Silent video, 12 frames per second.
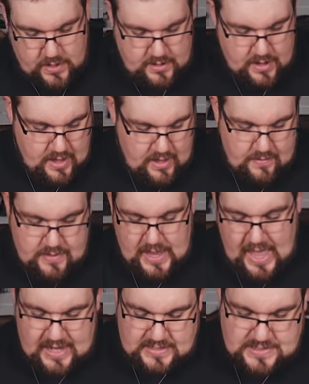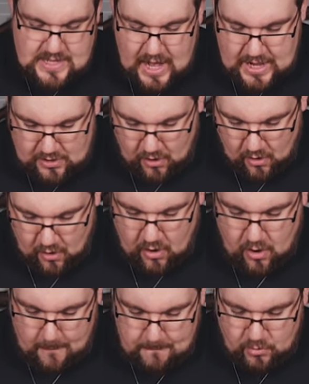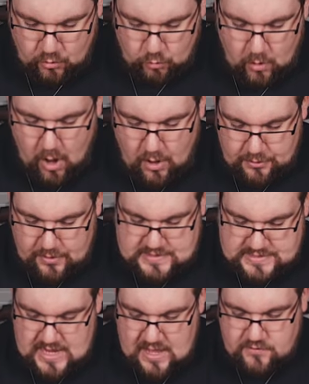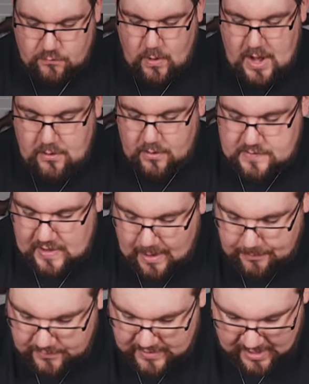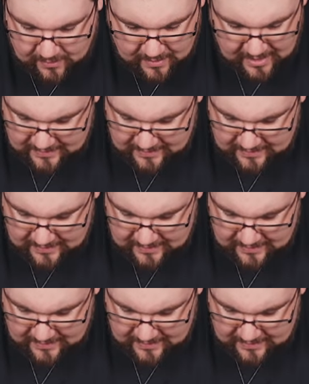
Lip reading: it. The X9R Marauder. It says right on top of there.